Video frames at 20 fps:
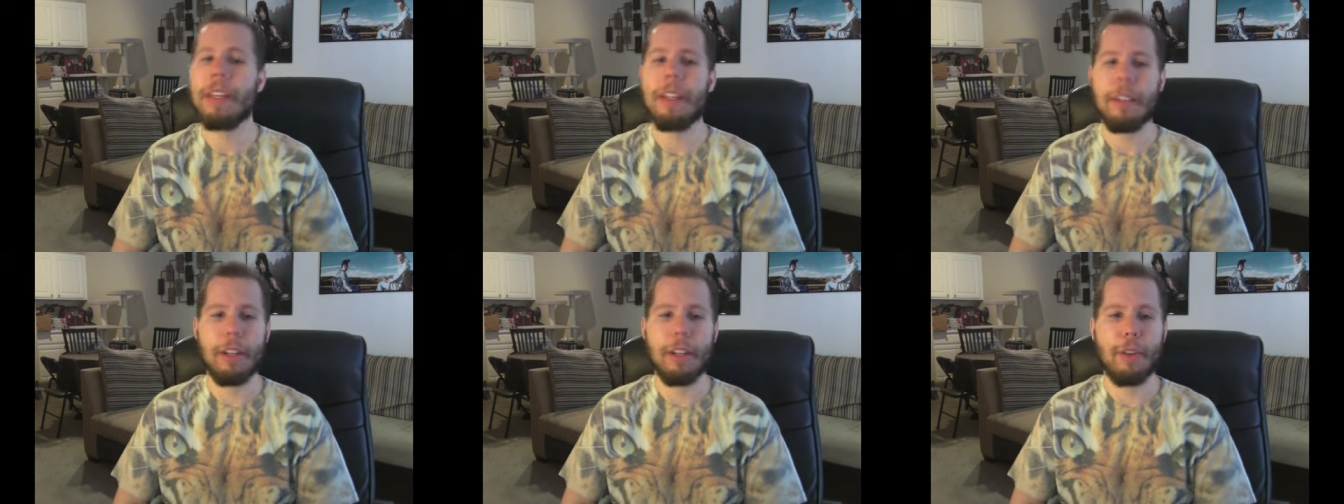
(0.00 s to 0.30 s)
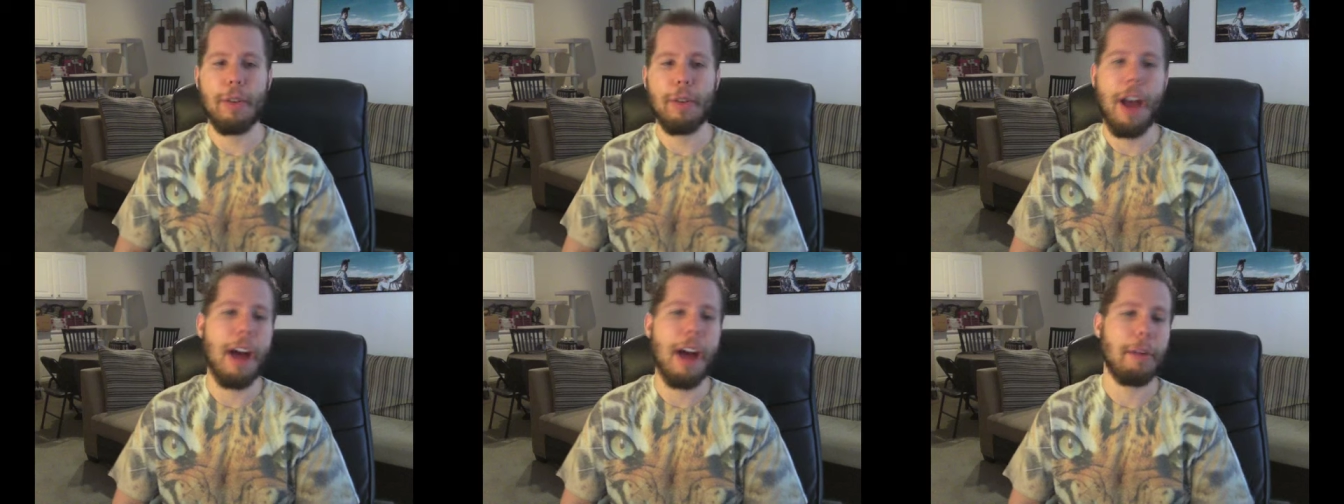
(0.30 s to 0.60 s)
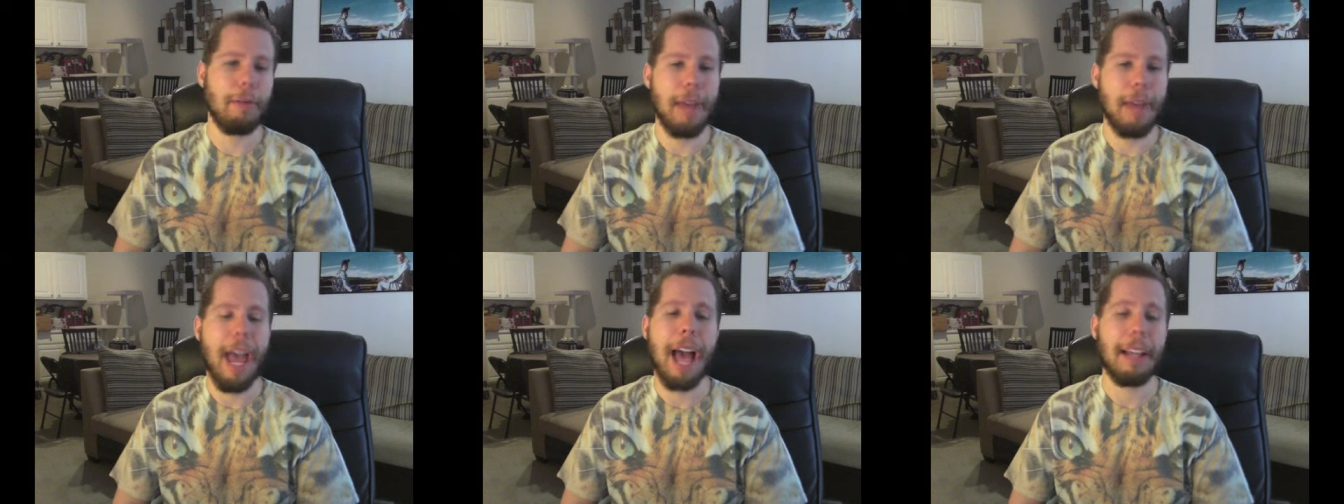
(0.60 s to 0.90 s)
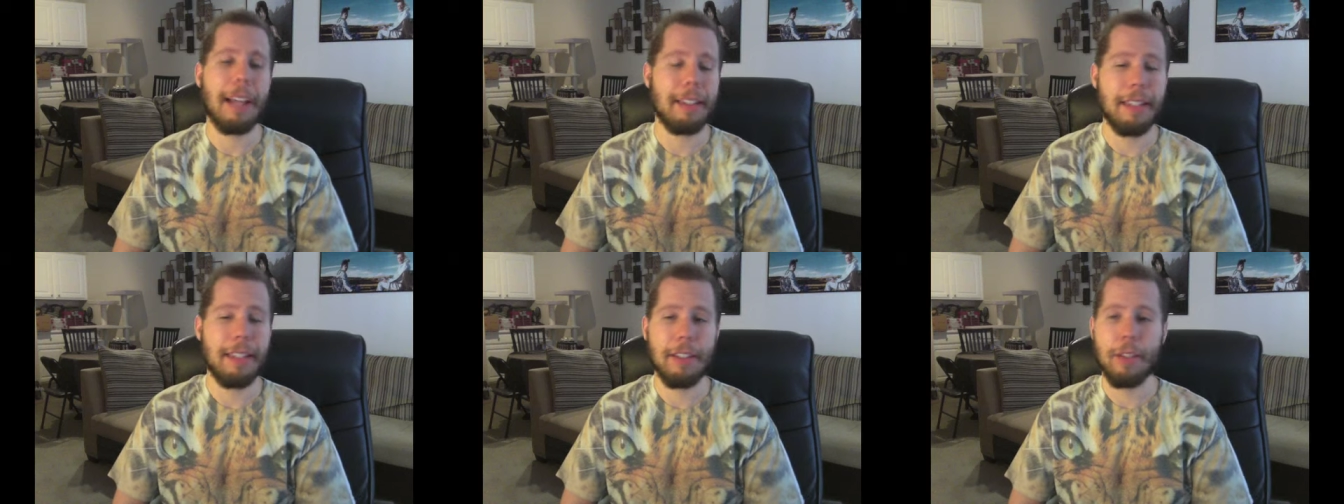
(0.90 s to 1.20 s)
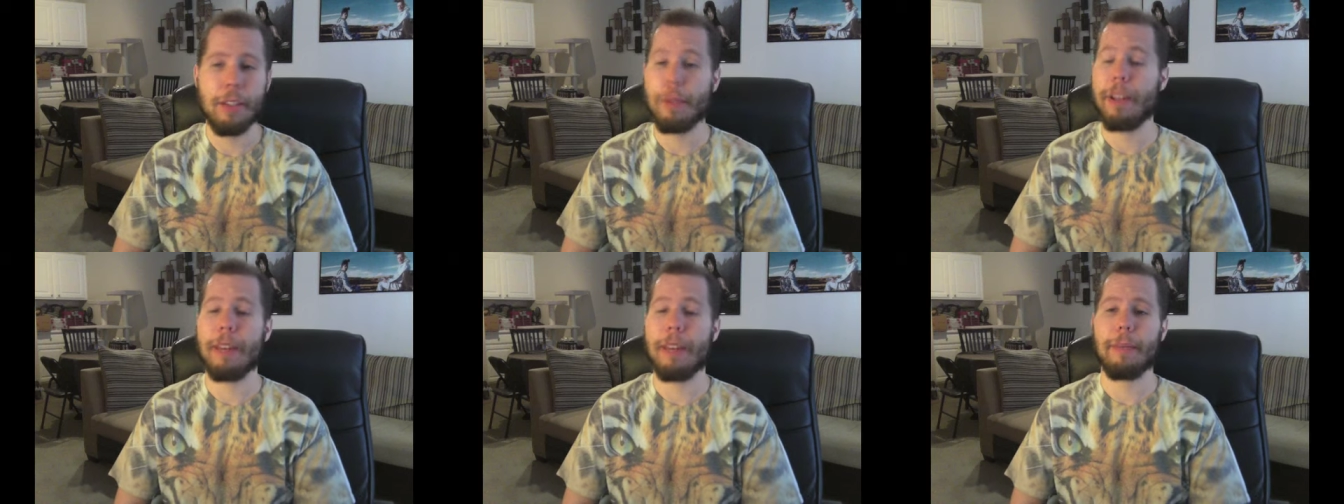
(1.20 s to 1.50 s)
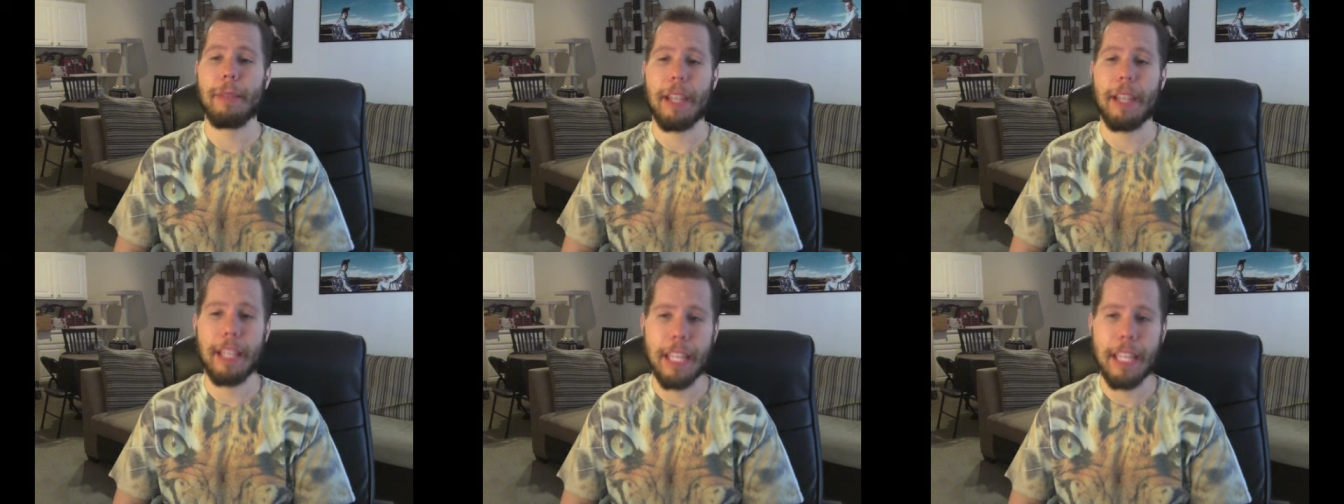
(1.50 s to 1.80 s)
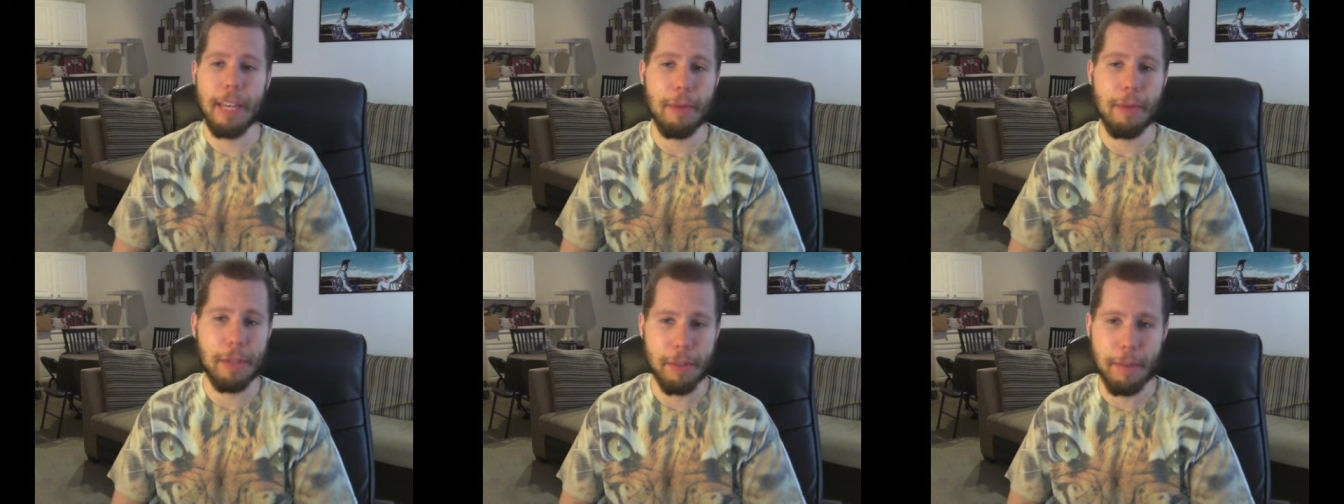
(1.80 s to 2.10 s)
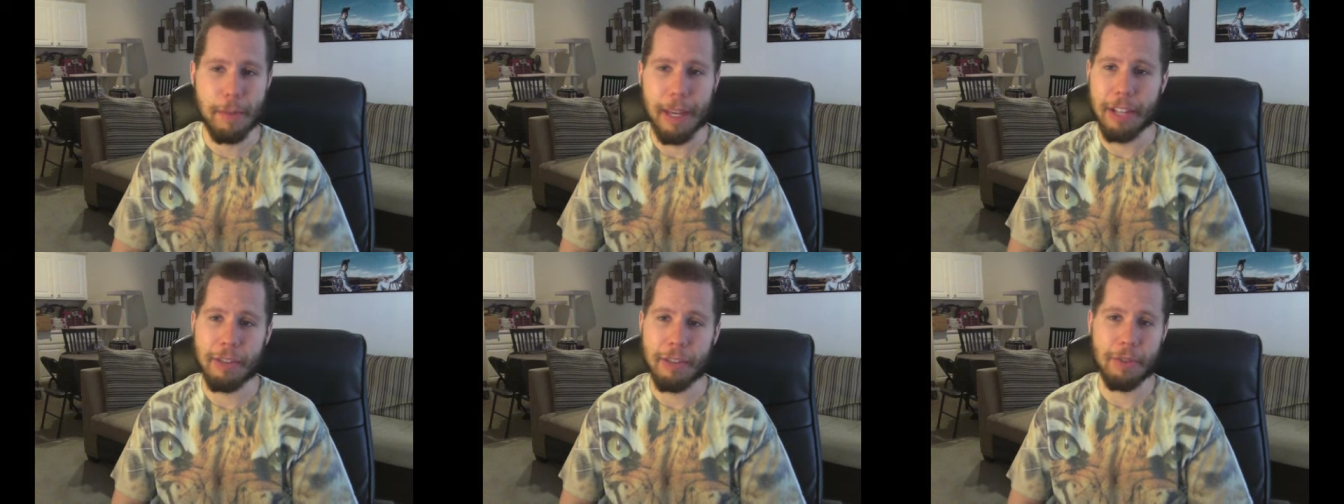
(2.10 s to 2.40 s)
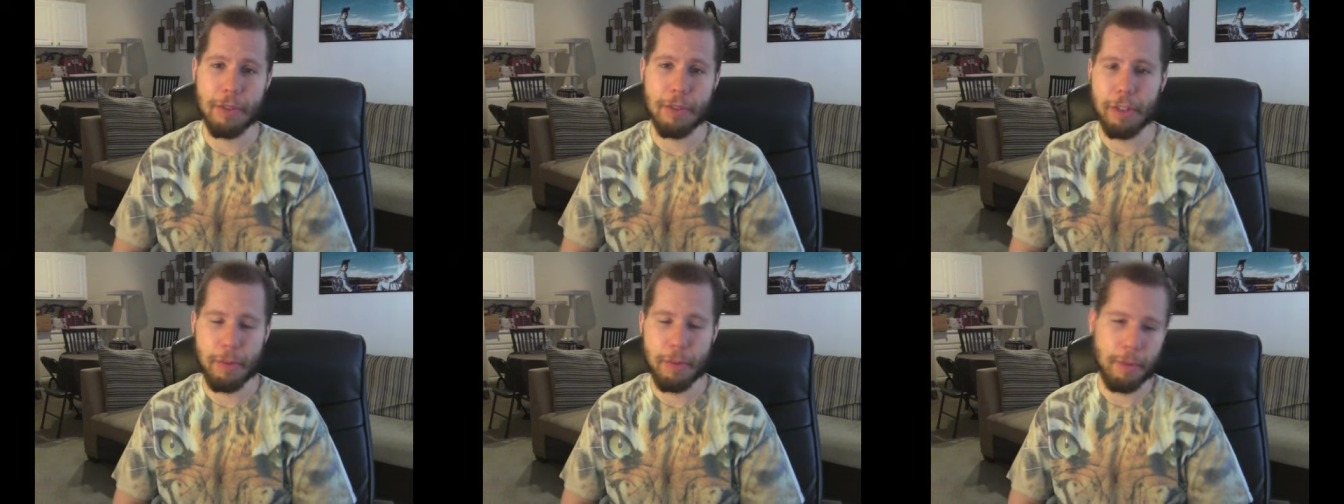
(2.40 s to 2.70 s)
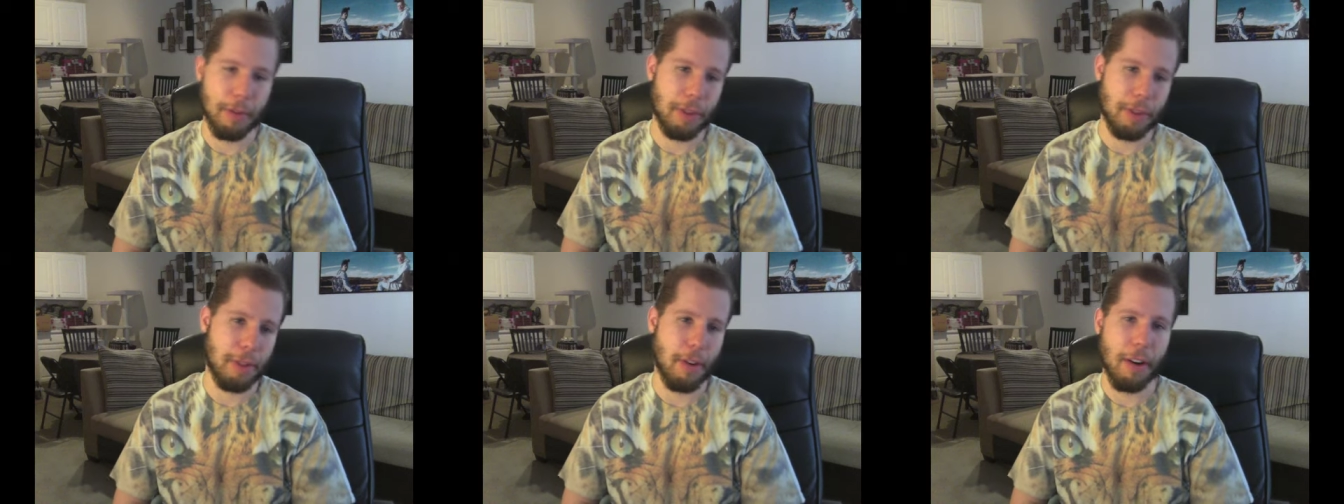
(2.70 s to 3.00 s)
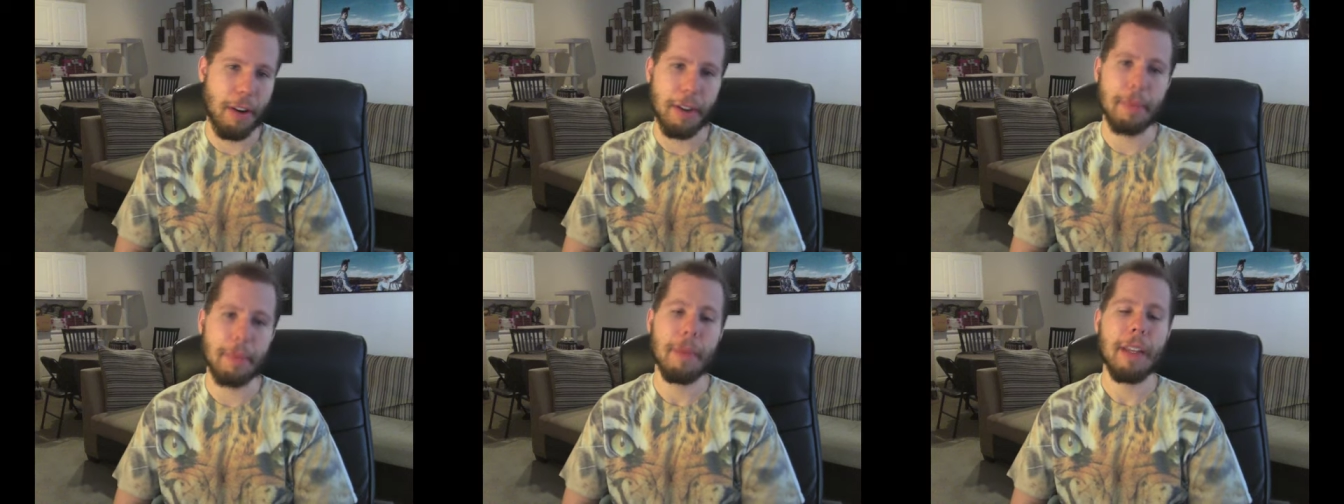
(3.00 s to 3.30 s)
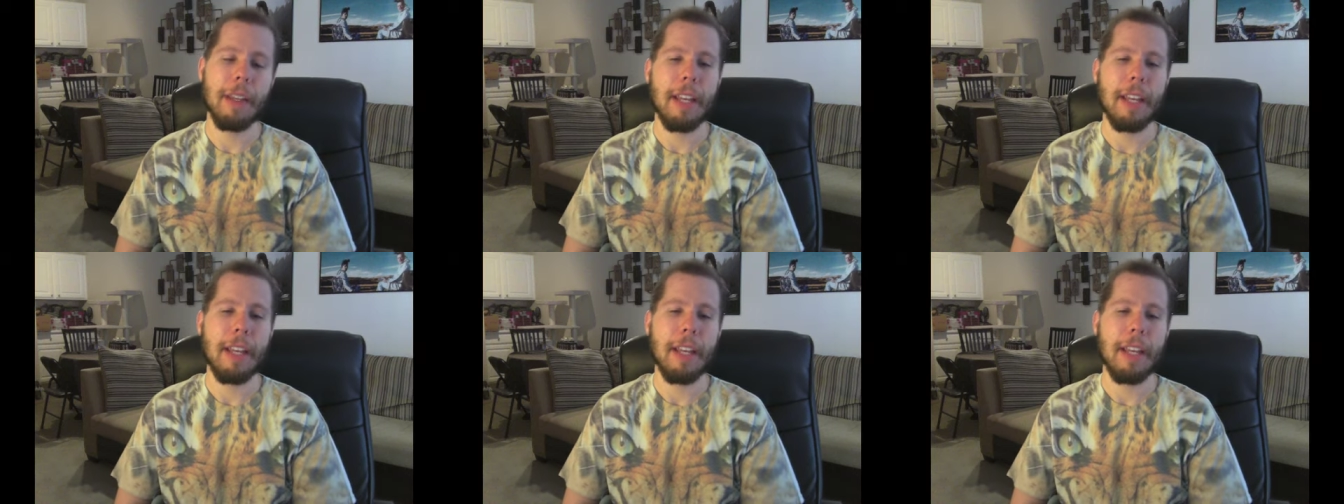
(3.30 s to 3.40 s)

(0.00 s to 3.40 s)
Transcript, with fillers: The crowd reacted to him like he was a major superstar.